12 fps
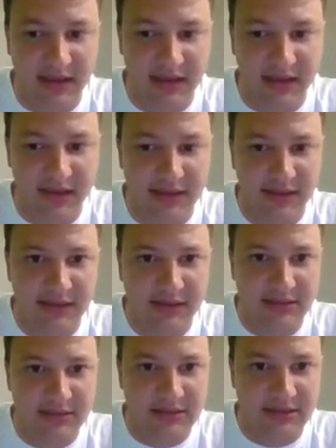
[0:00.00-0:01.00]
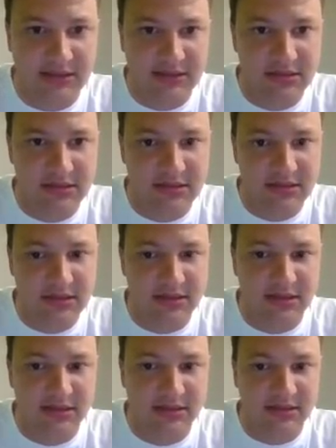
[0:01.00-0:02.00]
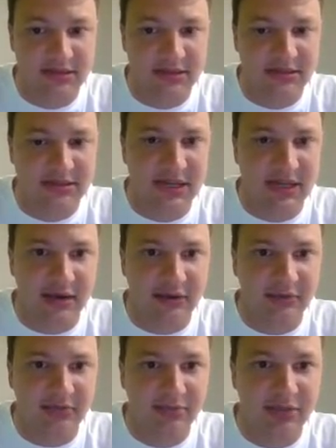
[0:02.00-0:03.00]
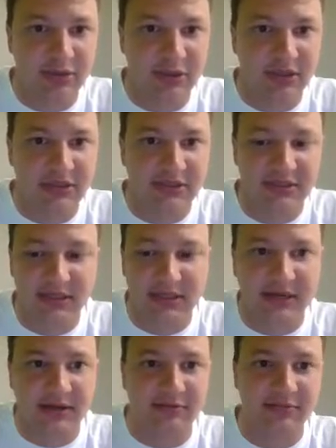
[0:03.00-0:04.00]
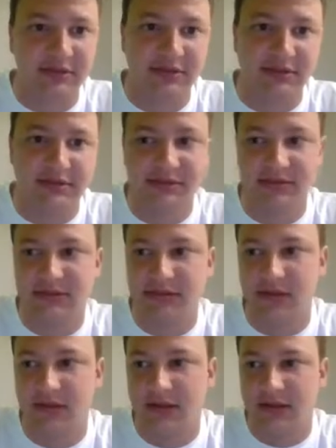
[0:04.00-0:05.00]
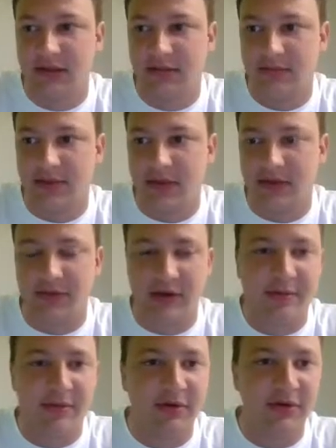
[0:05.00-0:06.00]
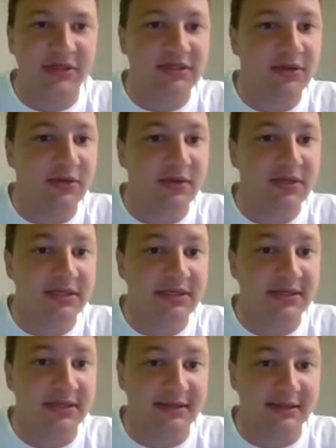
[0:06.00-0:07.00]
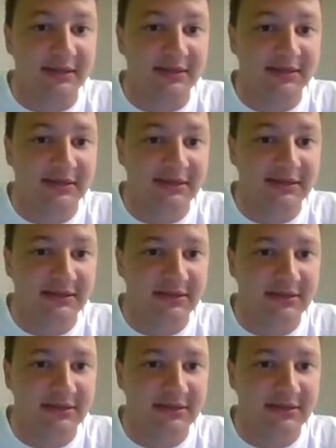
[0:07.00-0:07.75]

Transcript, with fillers: And that's output, not outputs. My grammar is going to kill us.